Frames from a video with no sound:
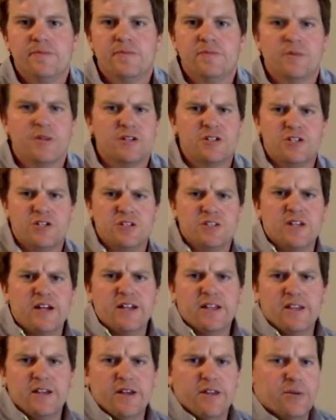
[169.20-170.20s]
looks just
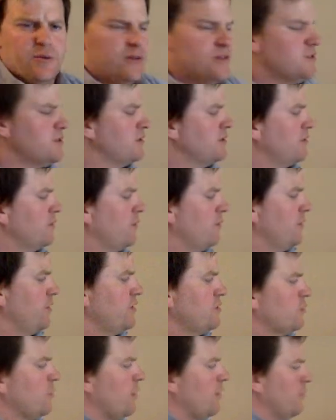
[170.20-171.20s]
like the other ones. When we
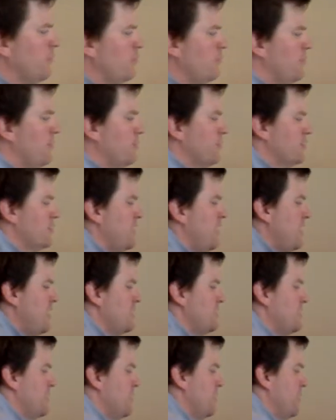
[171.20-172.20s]
square root both
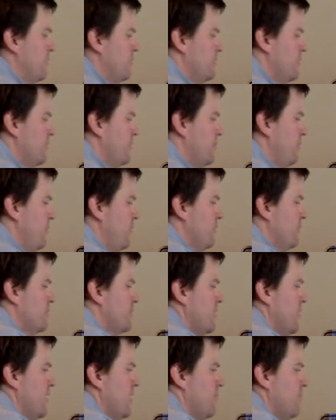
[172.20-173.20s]
sides, though, something weird's
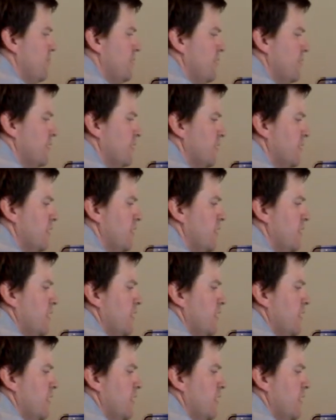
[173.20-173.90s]
going to happen here.